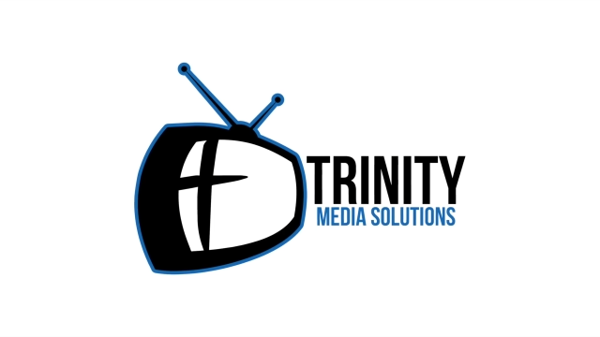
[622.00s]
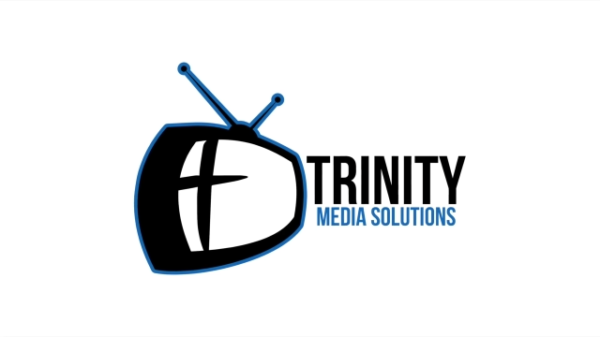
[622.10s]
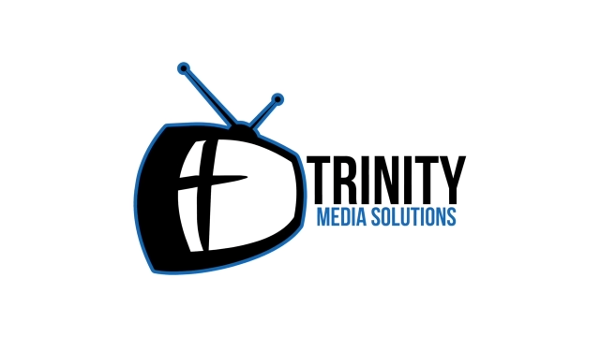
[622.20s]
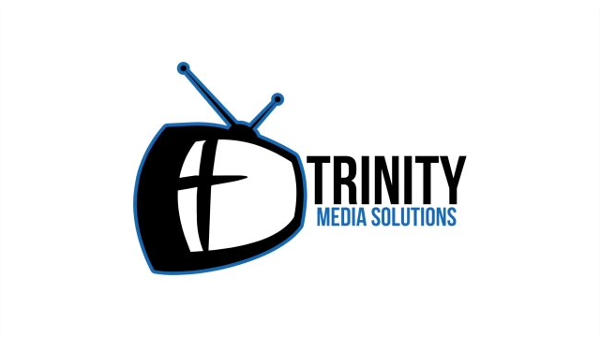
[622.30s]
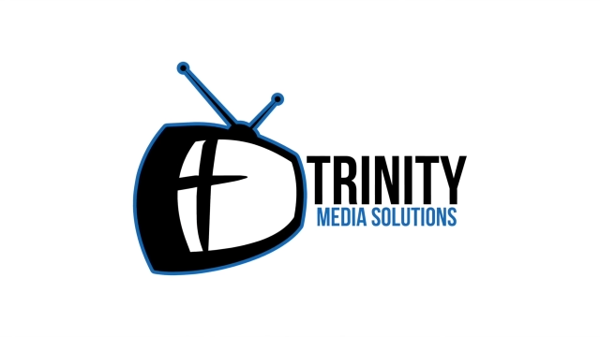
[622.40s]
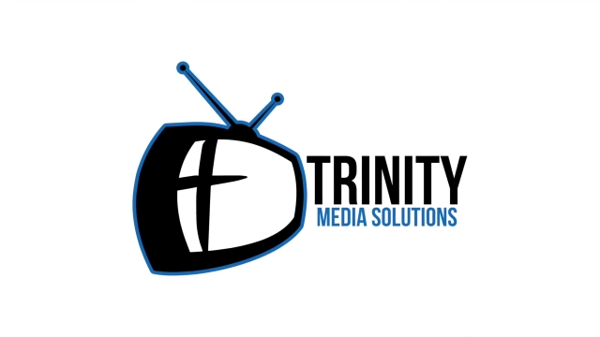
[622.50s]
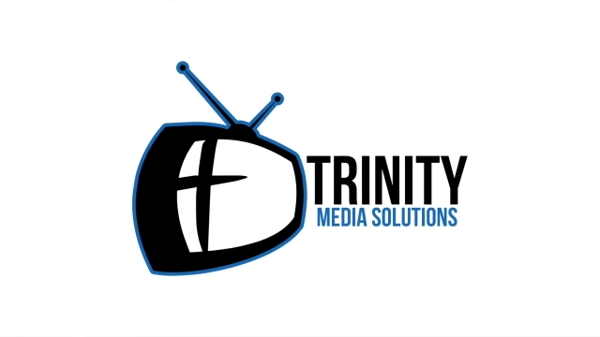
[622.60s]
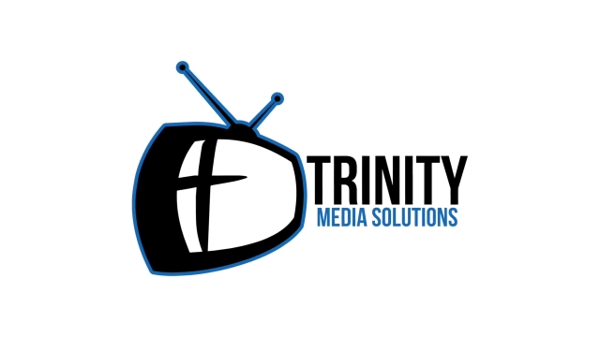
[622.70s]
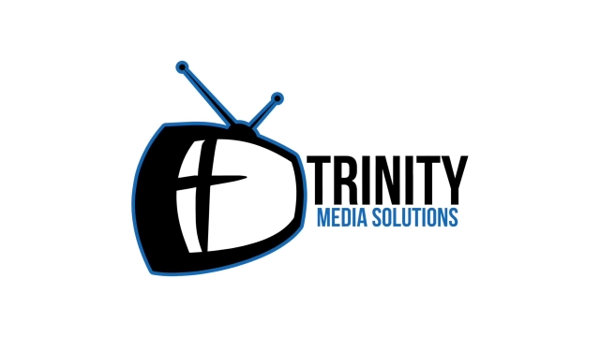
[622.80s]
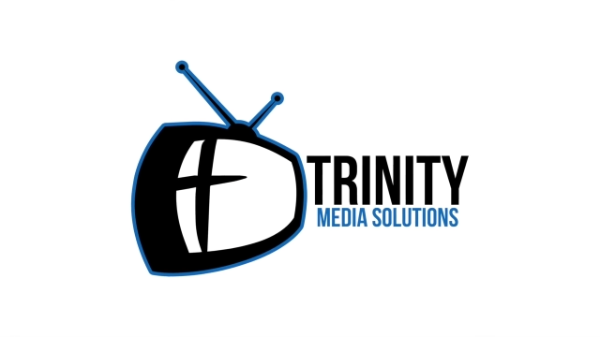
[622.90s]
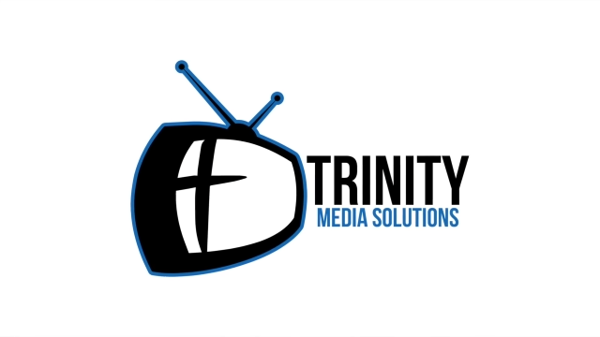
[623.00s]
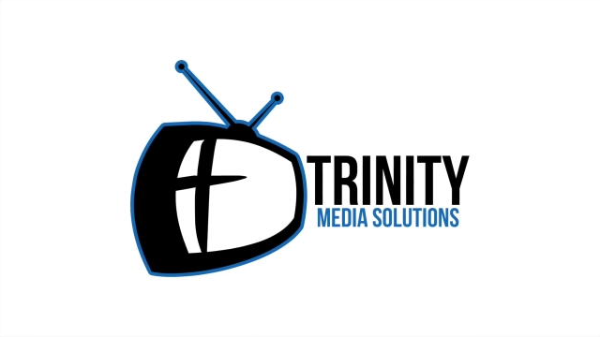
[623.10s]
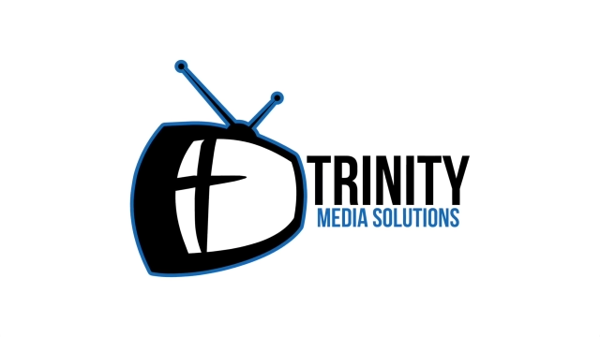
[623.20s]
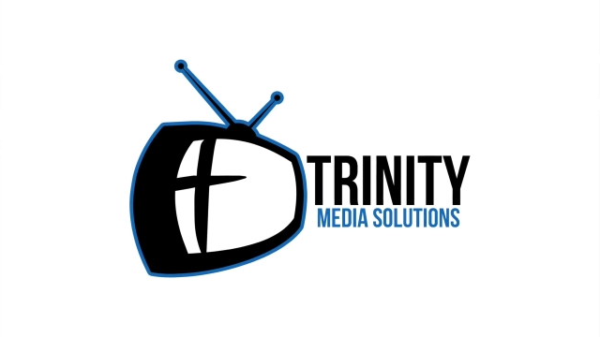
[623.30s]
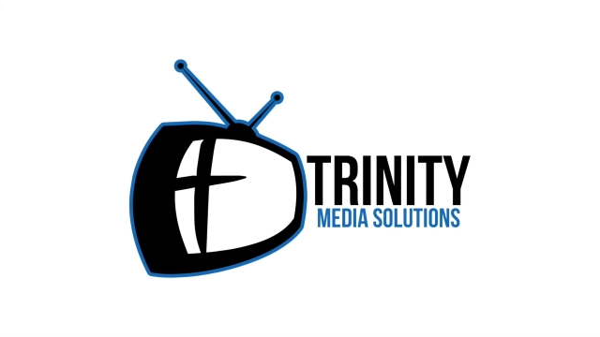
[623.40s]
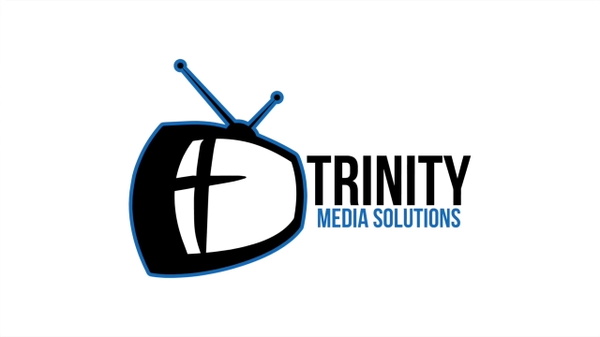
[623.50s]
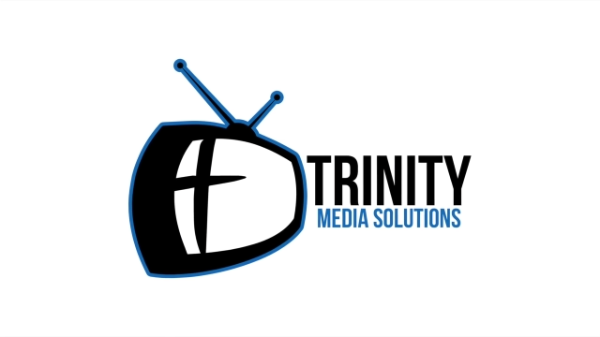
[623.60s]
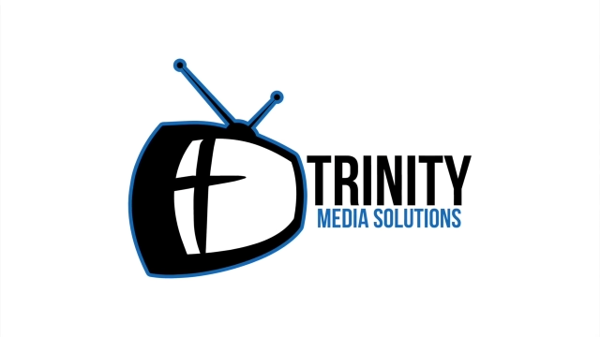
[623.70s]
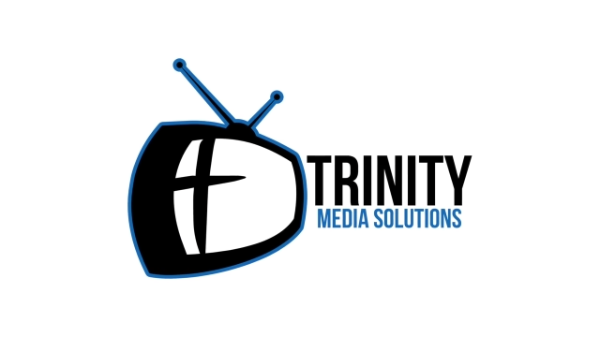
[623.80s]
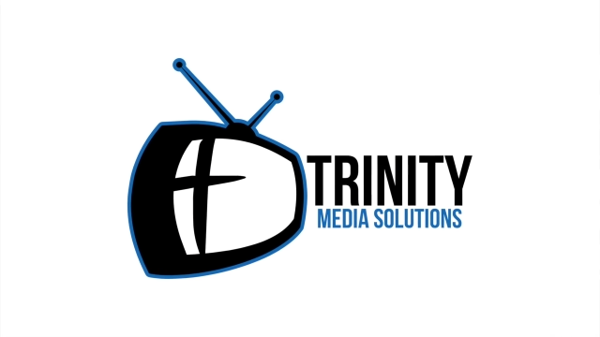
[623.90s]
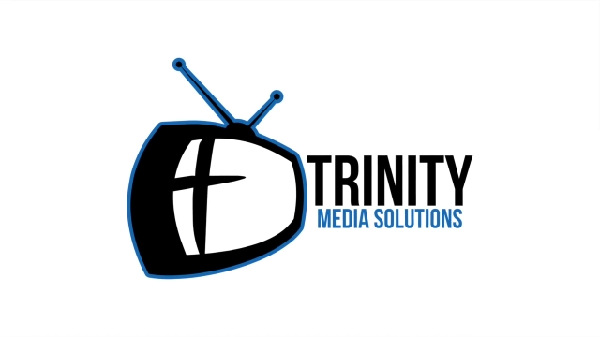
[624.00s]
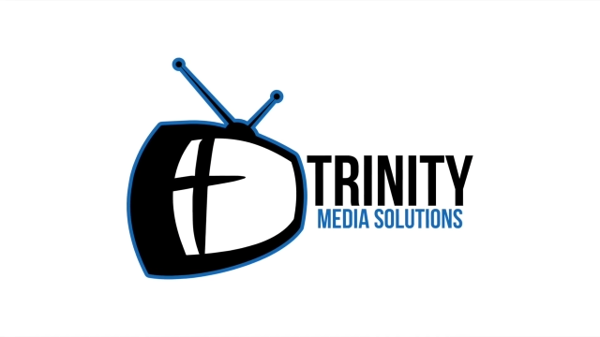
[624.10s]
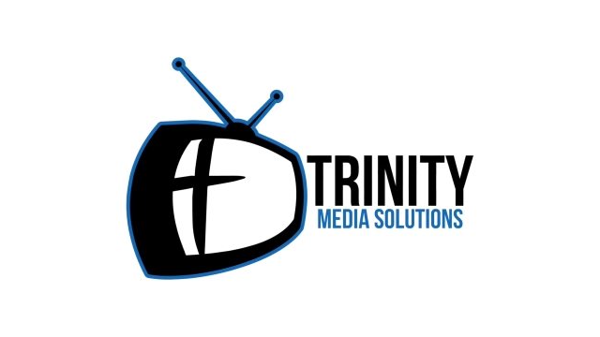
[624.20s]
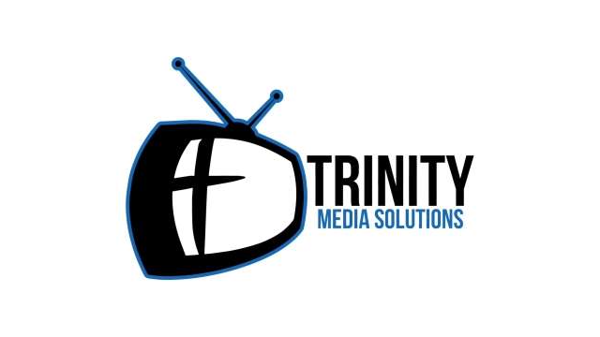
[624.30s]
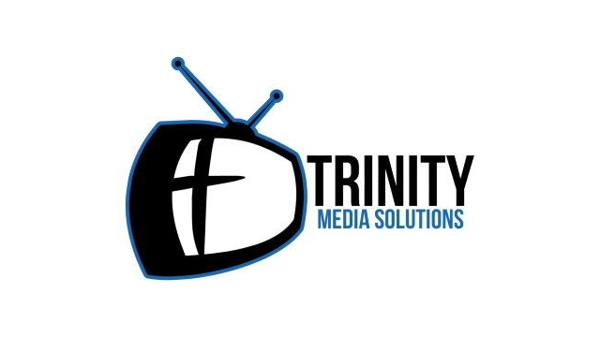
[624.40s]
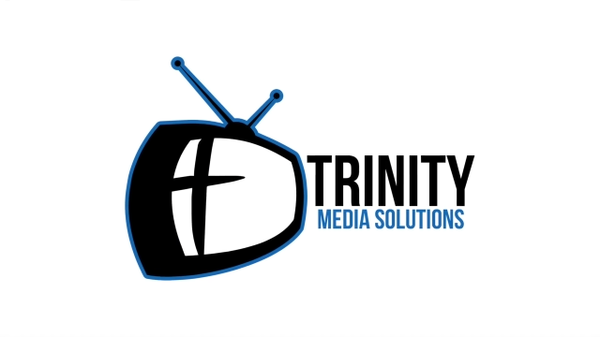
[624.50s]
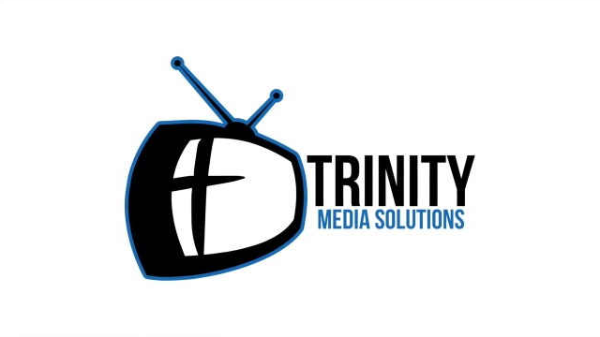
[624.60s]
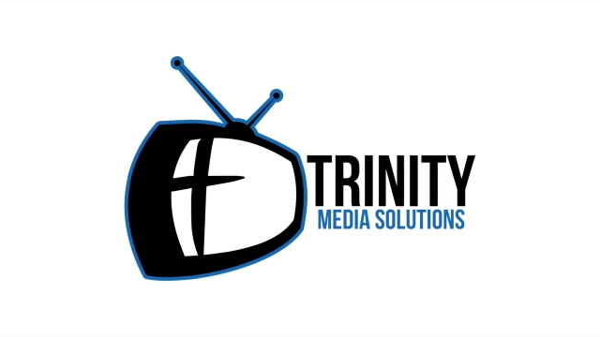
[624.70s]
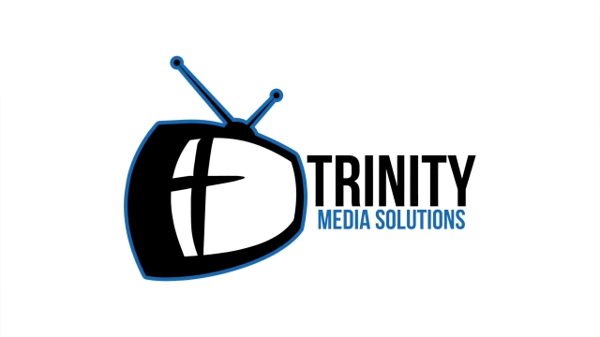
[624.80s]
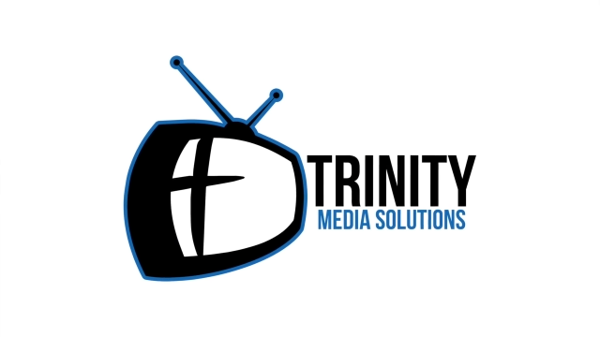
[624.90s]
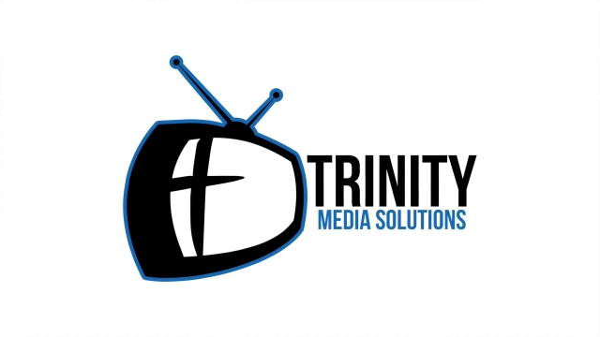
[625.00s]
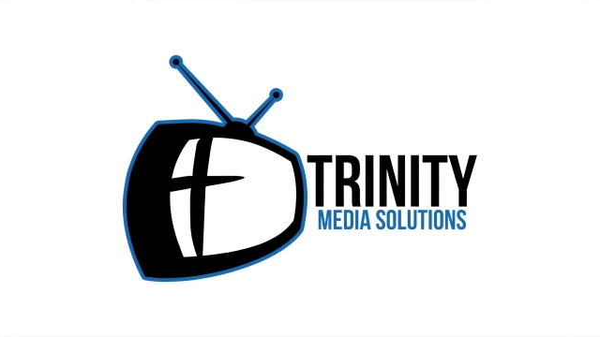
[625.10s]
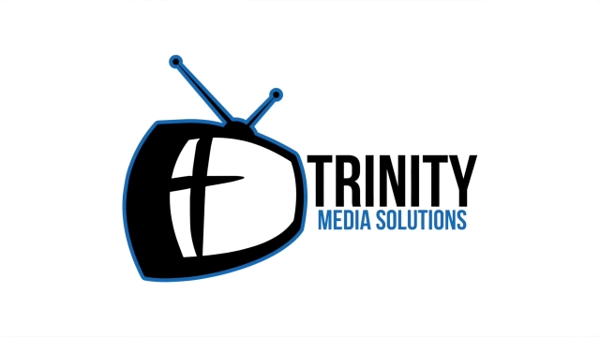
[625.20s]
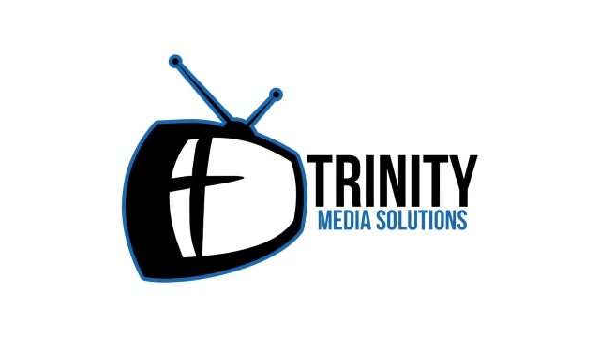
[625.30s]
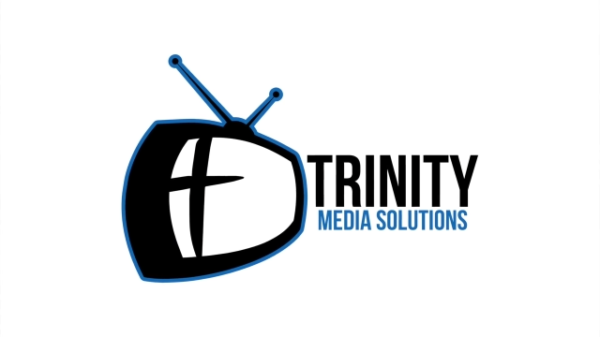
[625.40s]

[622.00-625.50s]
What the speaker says: Nobody's mouth can be seen.